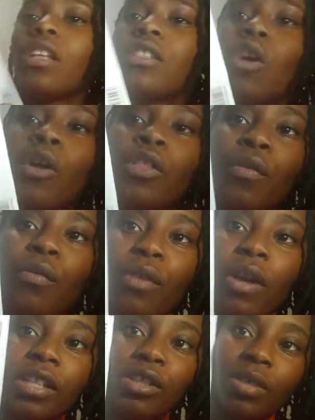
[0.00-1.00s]
So on the
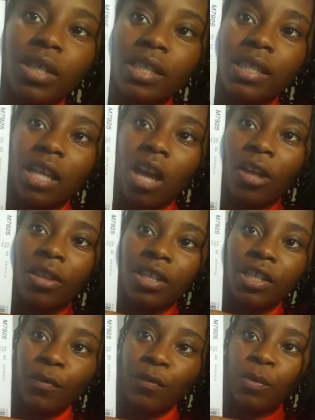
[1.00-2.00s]
front, you can see all the
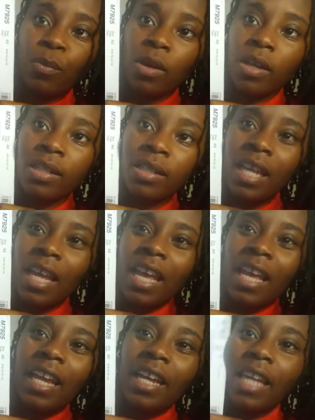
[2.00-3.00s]
different ones
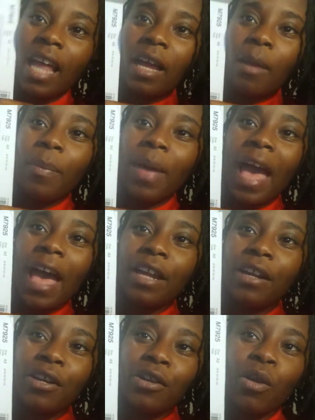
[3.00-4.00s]
in like a
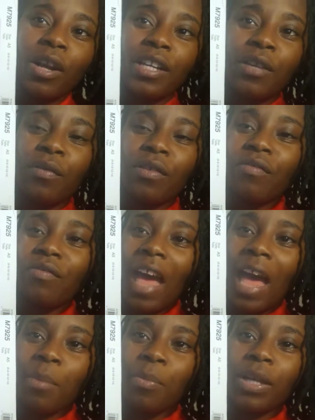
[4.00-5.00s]
pattern or different
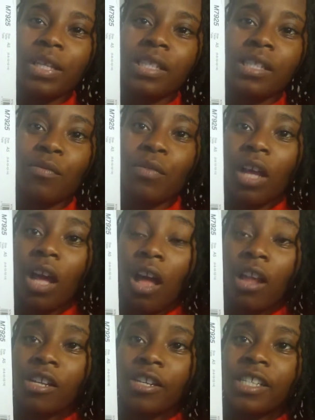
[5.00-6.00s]
fabrics, different
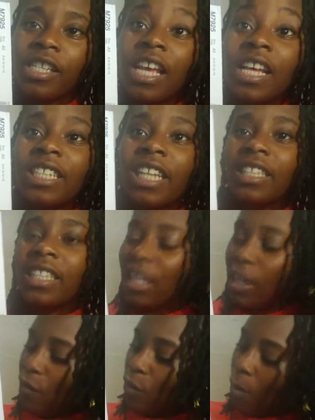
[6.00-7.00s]
colors, just to give you